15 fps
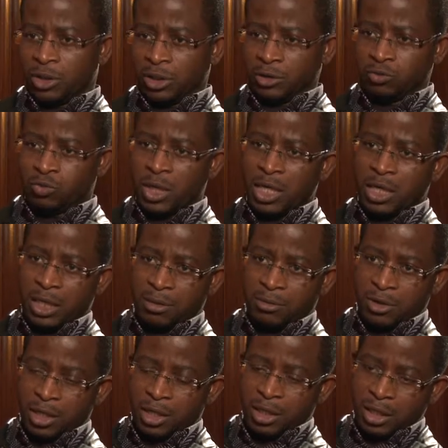is when
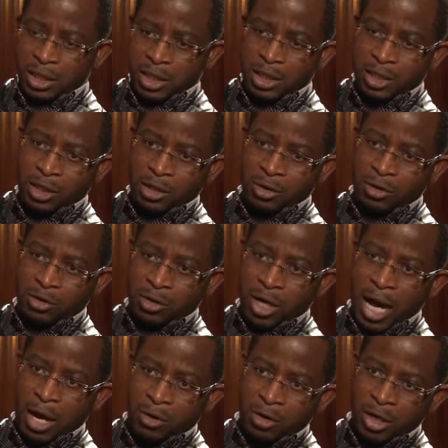in the
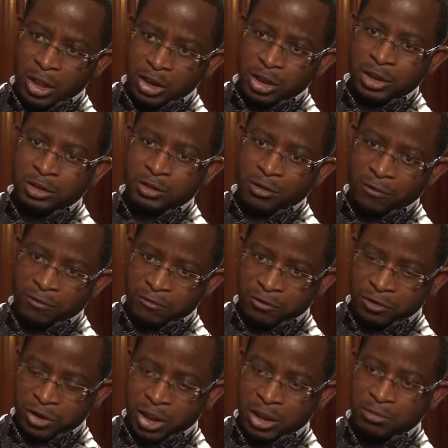collections of
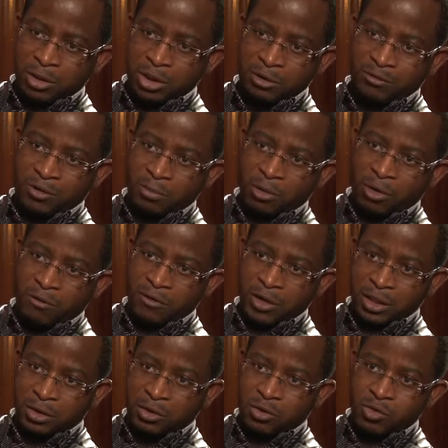statements of the
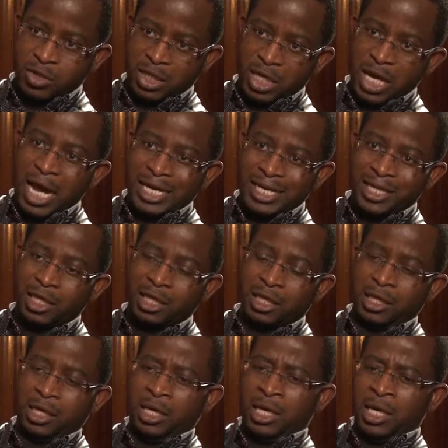Prophet called the
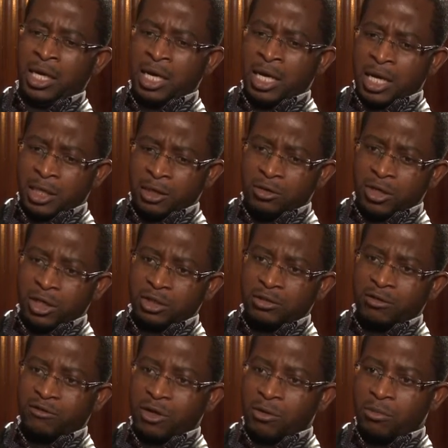Hadith, the
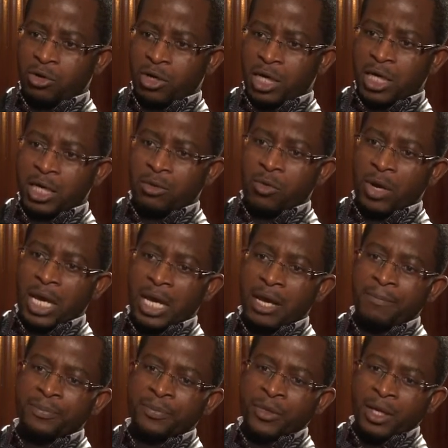collection of Al-Bukhari, where
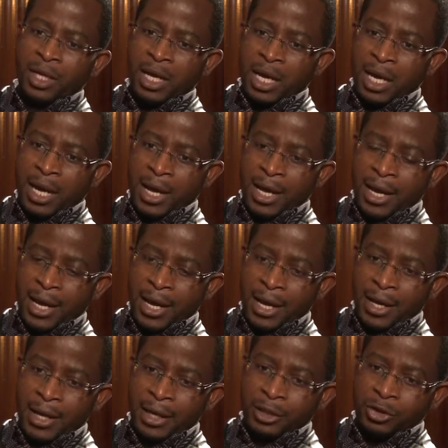
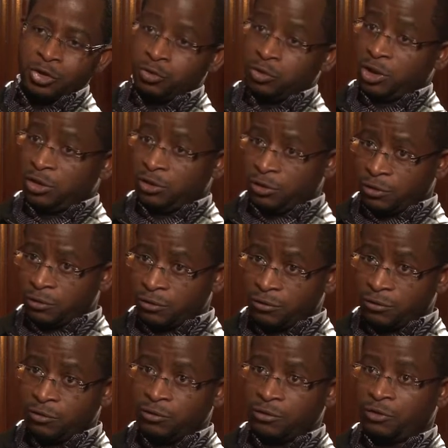a Jewish
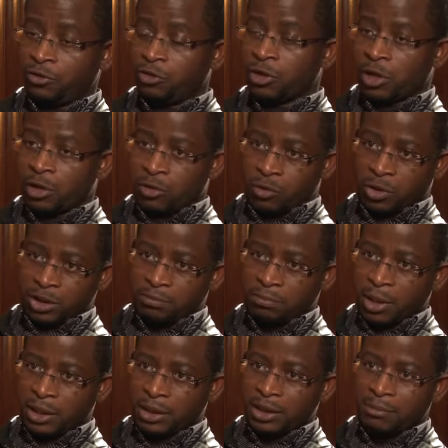funeral was
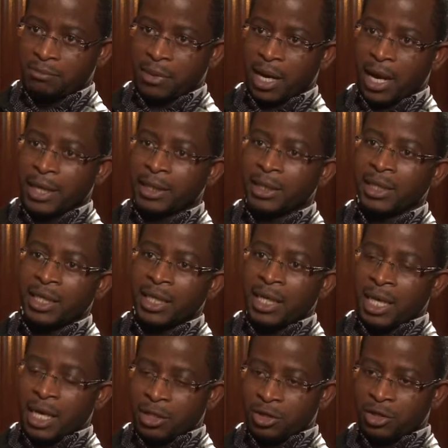passing by,
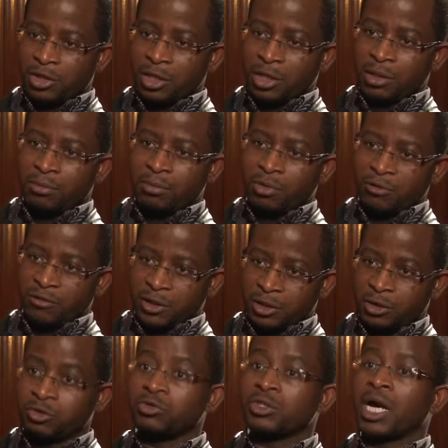and then the Prophet
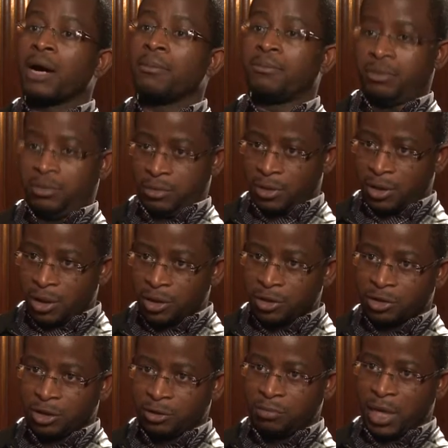stood up in
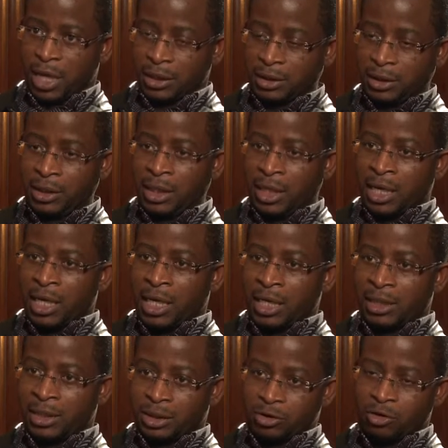respect,
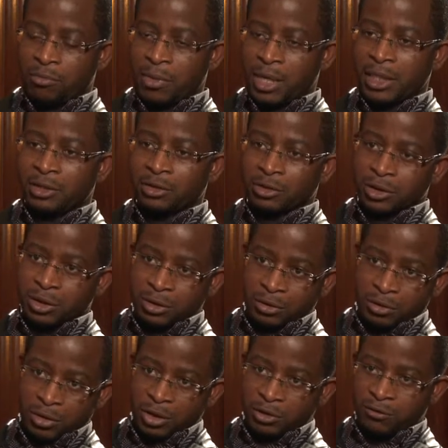and his companions
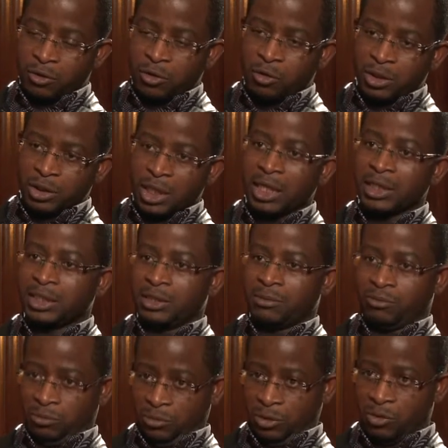or his followers asked
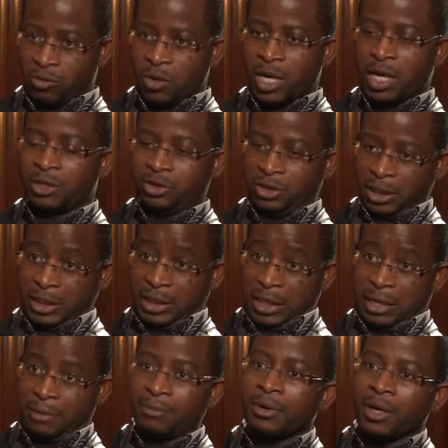him, "Why are you standing
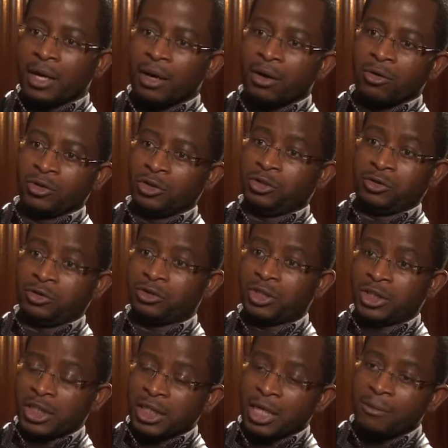up, or should you
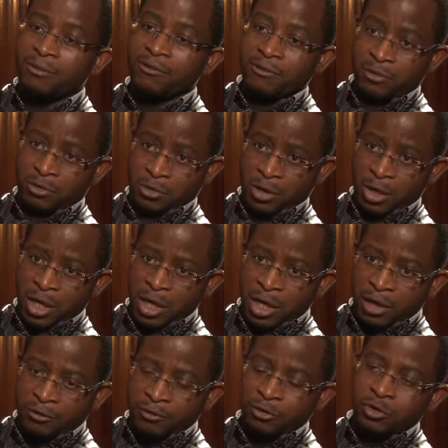stand up for
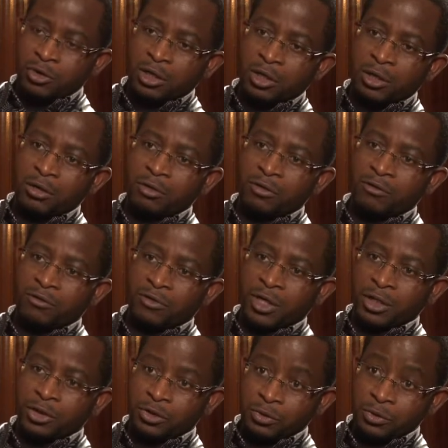a funeral of
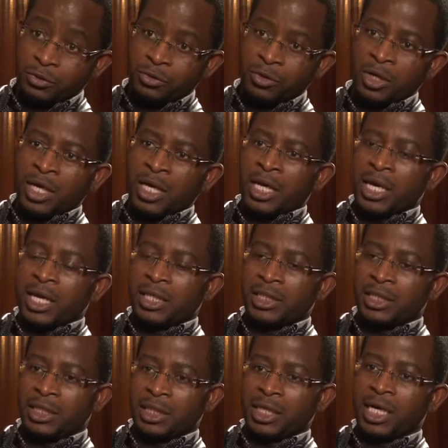a Jew?" And
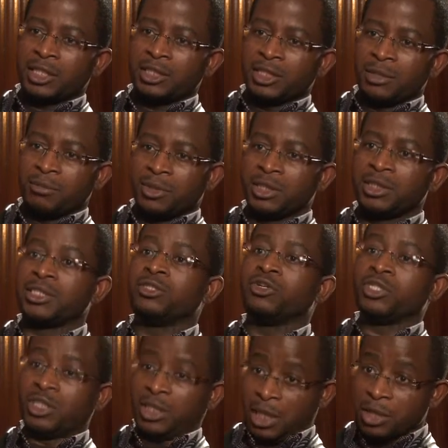he asked them, "Is he
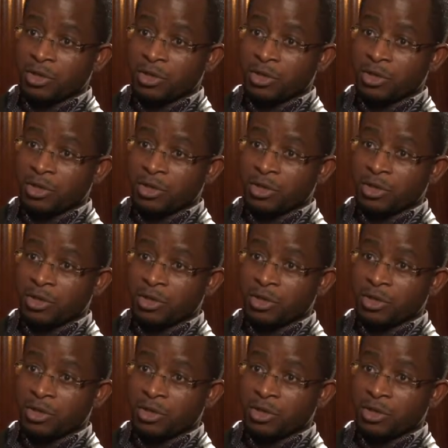not a